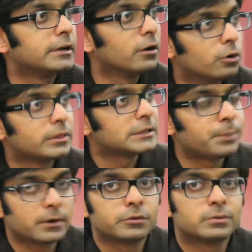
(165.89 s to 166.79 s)
oh, that's
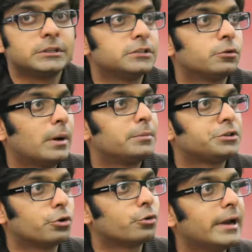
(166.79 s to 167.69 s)
part of the reason the web is
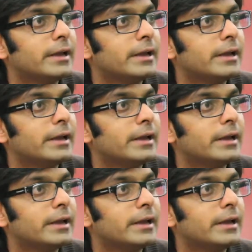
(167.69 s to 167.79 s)
so great.